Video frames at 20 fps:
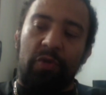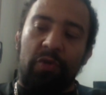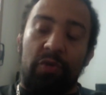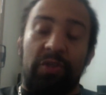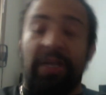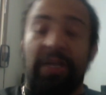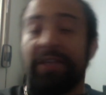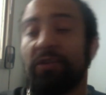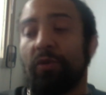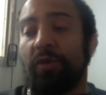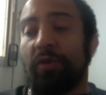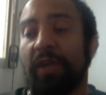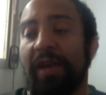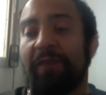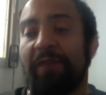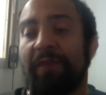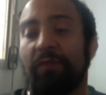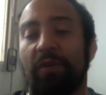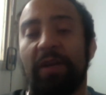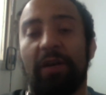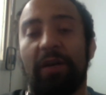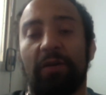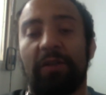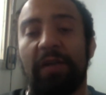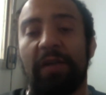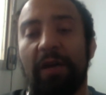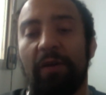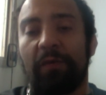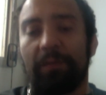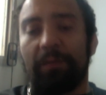it's like, so you have to narrow
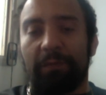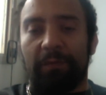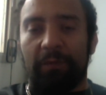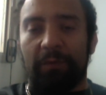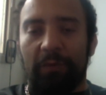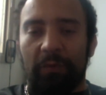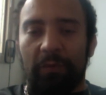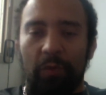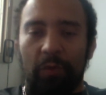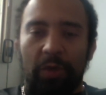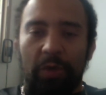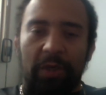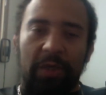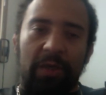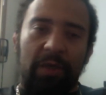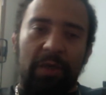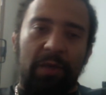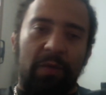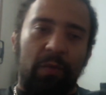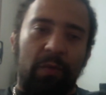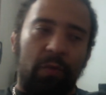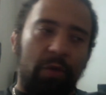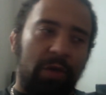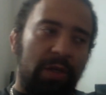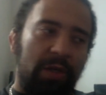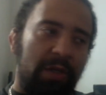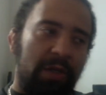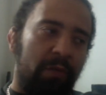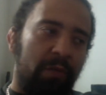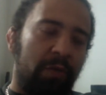down what,
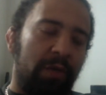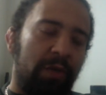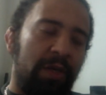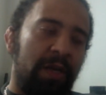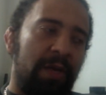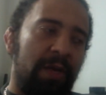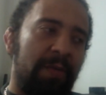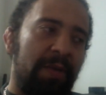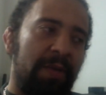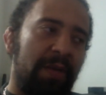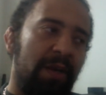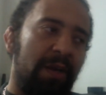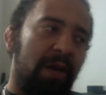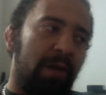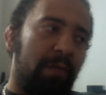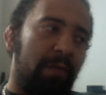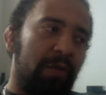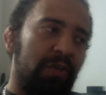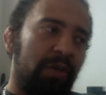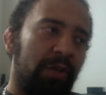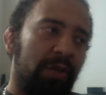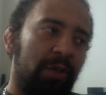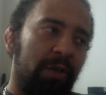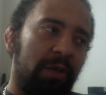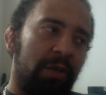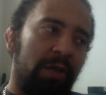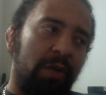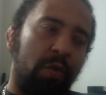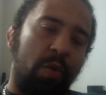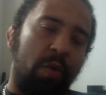what, what, I mean, numbers are
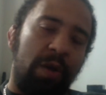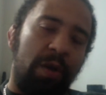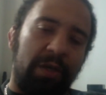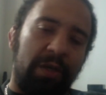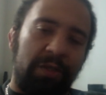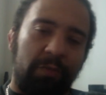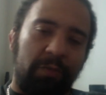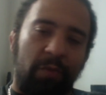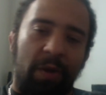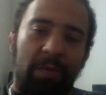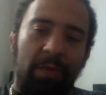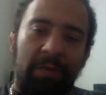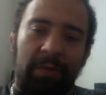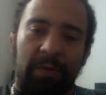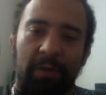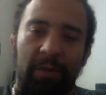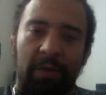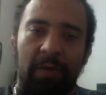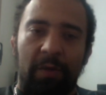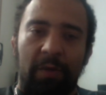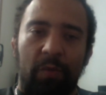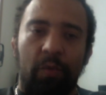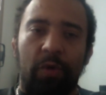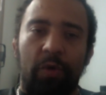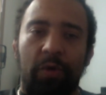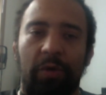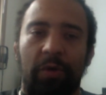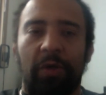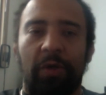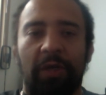good. The quantity is probably what
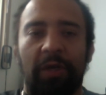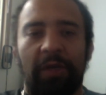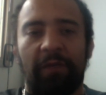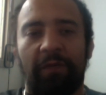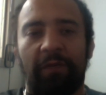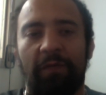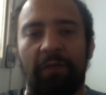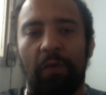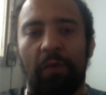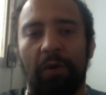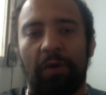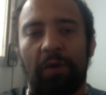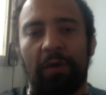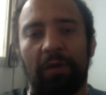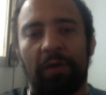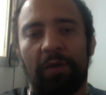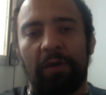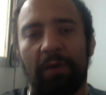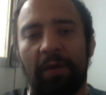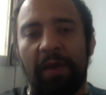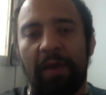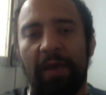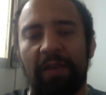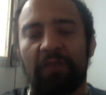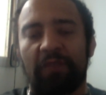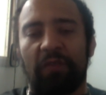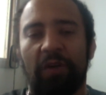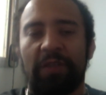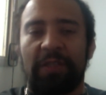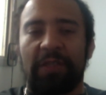you're looking for
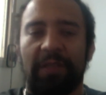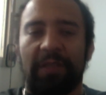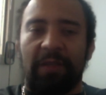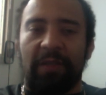as yeah. far